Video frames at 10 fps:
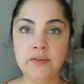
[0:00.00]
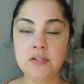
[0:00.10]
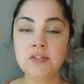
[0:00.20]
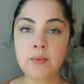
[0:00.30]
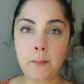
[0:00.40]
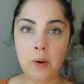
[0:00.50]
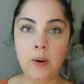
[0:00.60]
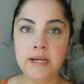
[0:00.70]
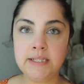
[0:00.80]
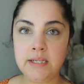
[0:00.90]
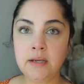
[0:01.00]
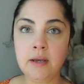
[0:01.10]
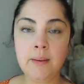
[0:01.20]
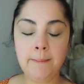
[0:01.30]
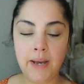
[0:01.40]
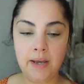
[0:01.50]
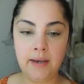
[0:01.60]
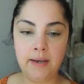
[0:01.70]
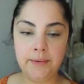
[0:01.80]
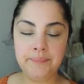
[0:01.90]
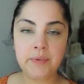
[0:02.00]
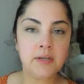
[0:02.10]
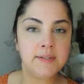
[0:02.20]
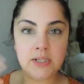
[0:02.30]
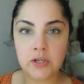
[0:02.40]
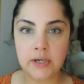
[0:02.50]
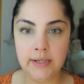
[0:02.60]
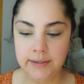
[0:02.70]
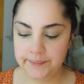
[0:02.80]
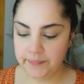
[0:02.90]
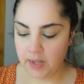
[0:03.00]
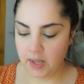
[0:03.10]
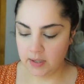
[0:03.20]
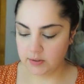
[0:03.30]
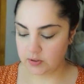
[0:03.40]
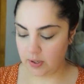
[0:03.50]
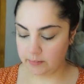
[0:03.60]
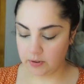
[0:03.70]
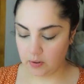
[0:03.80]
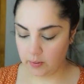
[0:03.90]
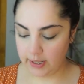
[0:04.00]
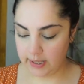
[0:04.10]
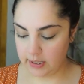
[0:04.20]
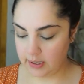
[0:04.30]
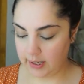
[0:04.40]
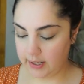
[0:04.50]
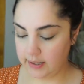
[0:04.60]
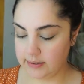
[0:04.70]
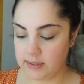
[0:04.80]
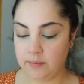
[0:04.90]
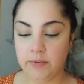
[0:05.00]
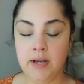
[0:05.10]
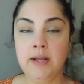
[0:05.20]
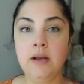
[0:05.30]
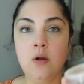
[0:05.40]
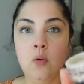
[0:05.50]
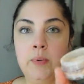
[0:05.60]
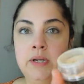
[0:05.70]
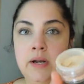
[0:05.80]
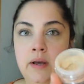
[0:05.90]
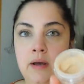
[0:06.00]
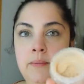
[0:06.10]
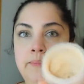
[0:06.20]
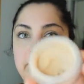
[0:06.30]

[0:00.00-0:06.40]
finished pressing my concealer in. So now I'm going to go ahead and I went ahead and opened it up.